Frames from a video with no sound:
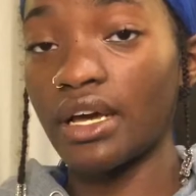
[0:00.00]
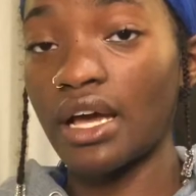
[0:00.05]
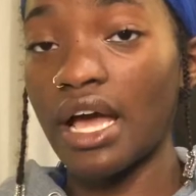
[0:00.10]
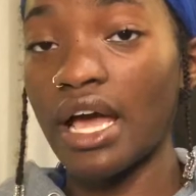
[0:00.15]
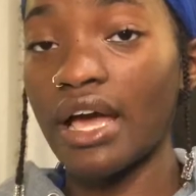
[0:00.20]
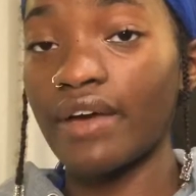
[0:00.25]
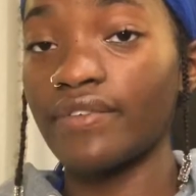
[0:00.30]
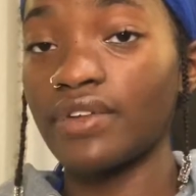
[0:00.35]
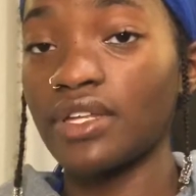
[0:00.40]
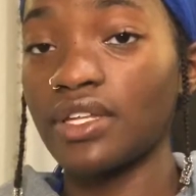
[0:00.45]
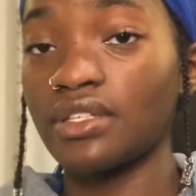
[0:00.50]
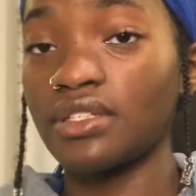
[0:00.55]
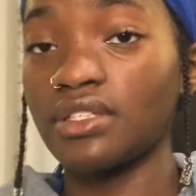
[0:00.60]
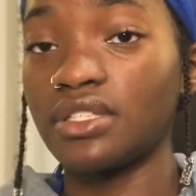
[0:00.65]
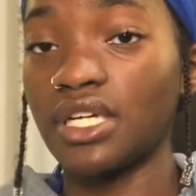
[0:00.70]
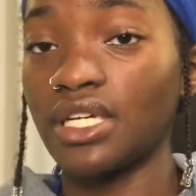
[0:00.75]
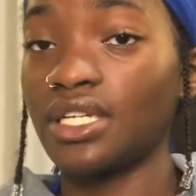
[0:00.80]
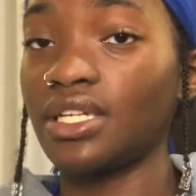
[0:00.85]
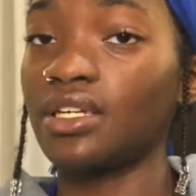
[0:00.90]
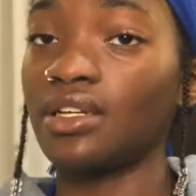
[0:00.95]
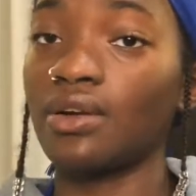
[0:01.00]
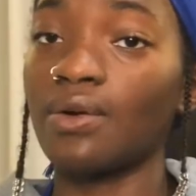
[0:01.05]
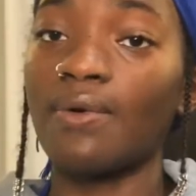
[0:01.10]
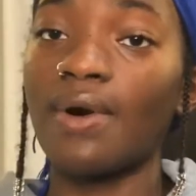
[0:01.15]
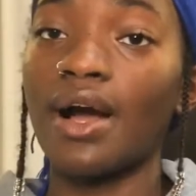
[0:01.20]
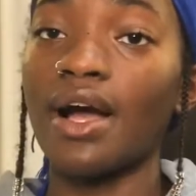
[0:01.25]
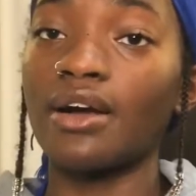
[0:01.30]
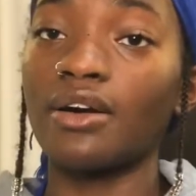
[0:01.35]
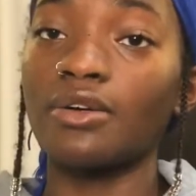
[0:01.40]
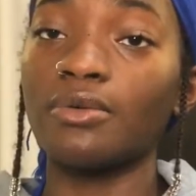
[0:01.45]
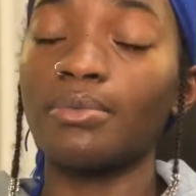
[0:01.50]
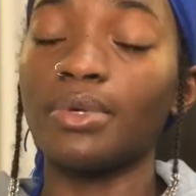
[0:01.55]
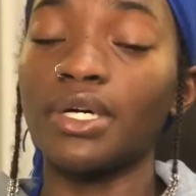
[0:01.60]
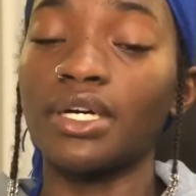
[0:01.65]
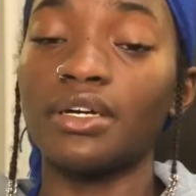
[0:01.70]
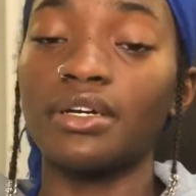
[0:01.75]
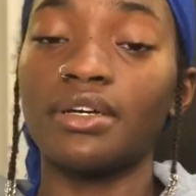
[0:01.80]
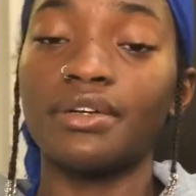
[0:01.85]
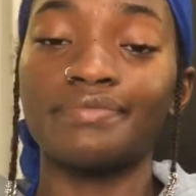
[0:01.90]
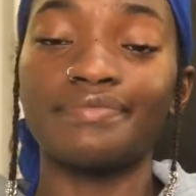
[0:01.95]
I haven't done it in a while,
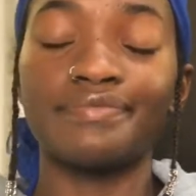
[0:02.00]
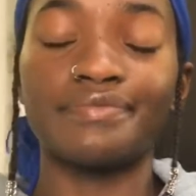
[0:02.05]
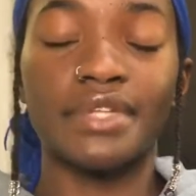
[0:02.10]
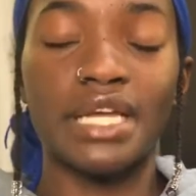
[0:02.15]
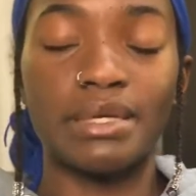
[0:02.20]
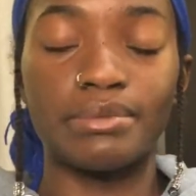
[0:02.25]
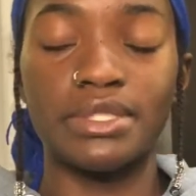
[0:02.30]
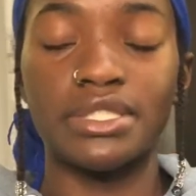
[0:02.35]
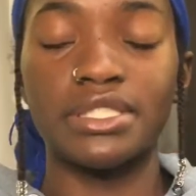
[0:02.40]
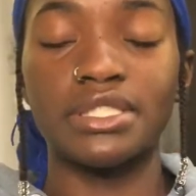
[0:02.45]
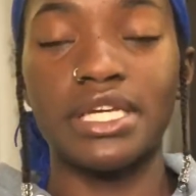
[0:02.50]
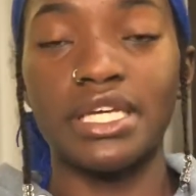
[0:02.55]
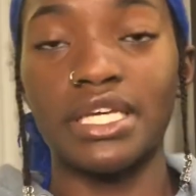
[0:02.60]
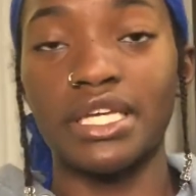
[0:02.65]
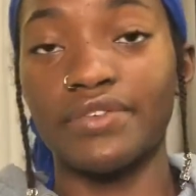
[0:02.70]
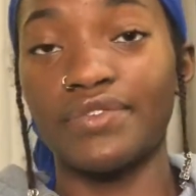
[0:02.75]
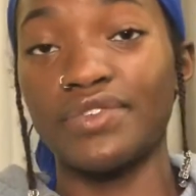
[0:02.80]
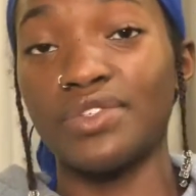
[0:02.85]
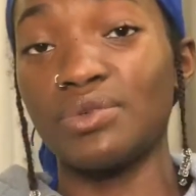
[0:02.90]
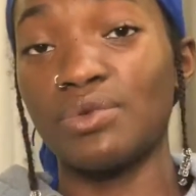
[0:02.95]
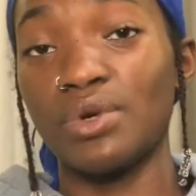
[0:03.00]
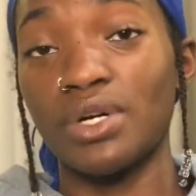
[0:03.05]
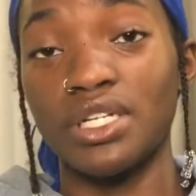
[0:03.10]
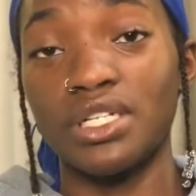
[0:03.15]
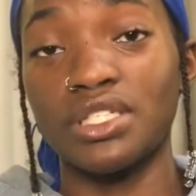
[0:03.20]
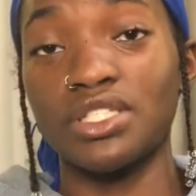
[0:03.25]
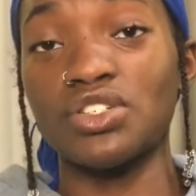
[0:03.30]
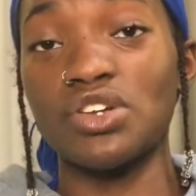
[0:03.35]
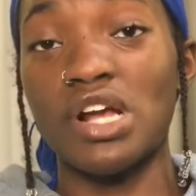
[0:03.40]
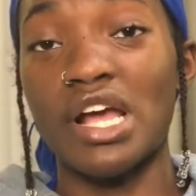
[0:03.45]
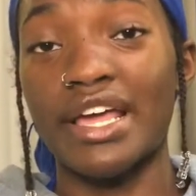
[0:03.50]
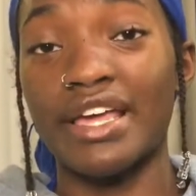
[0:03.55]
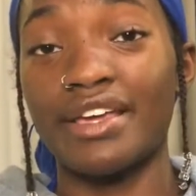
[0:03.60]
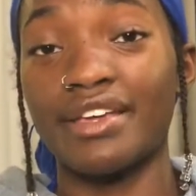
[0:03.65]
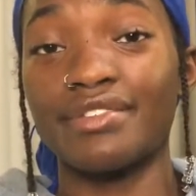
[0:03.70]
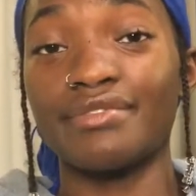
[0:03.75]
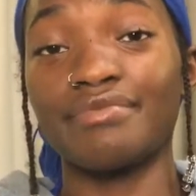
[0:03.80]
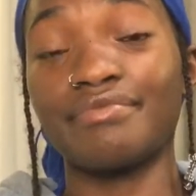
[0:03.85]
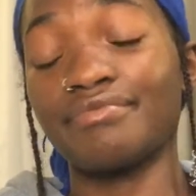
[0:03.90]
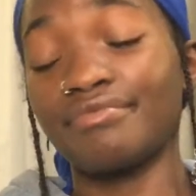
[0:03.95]
but I'm just saying, if you want to try
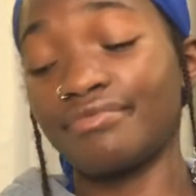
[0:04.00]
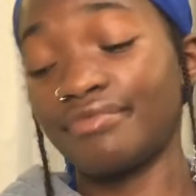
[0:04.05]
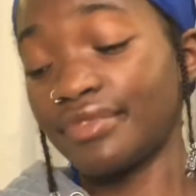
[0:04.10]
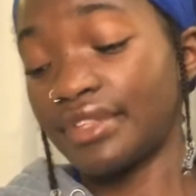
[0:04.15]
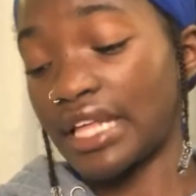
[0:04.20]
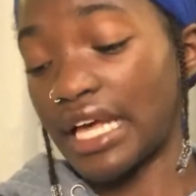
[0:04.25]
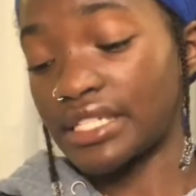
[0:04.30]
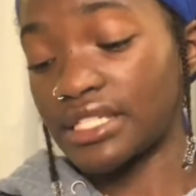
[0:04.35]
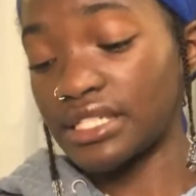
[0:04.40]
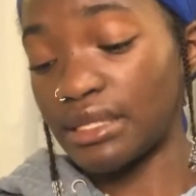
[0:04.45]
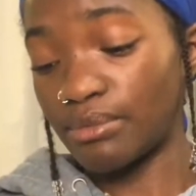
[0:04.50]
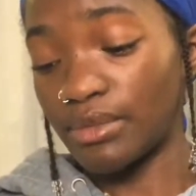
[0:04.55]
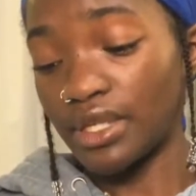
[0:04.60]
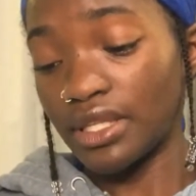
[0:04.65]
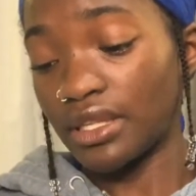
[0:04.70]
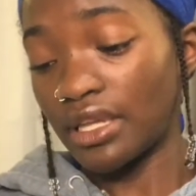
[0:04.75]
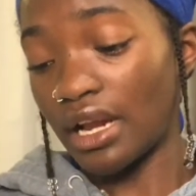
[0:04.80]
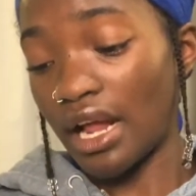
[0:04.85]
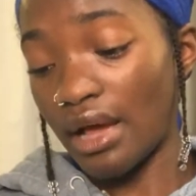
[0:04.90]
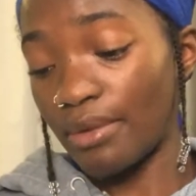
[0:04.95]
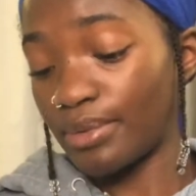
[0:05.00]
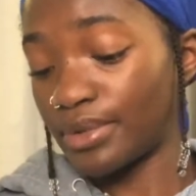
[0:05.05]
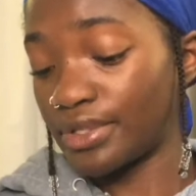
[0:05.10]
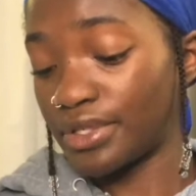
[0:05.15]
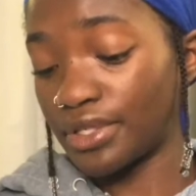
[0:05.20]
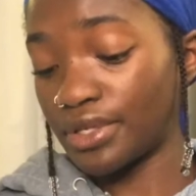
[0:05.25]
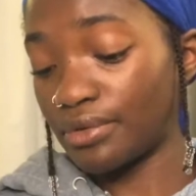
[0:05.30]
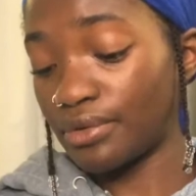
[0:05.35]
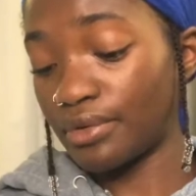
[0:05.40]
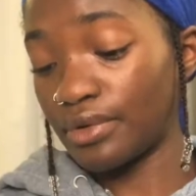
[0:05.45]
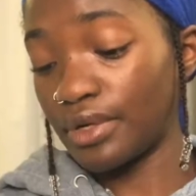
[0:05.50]
it, that's something that I would do